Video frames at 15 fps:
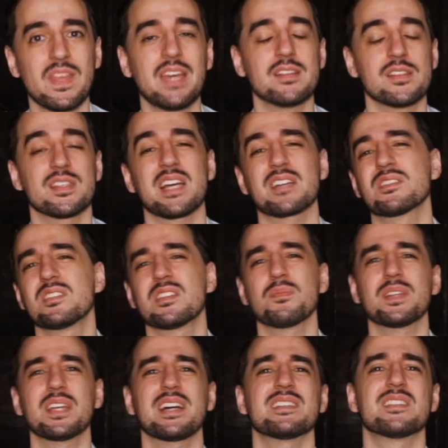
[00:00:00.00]
There's actually
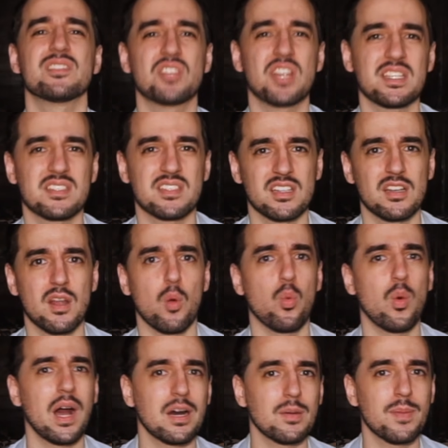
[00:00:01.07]
something I suggested a
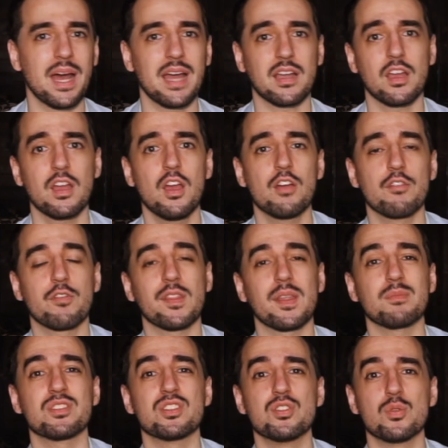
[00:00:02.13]
while back for them
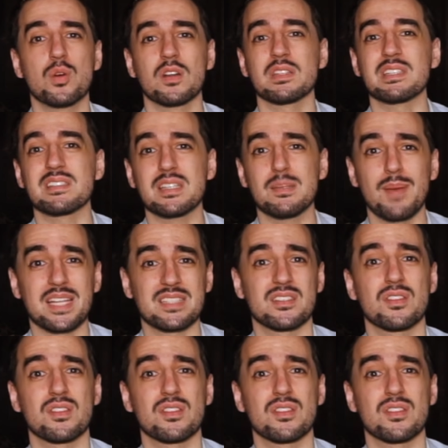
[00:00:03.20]
to do on the Seamaster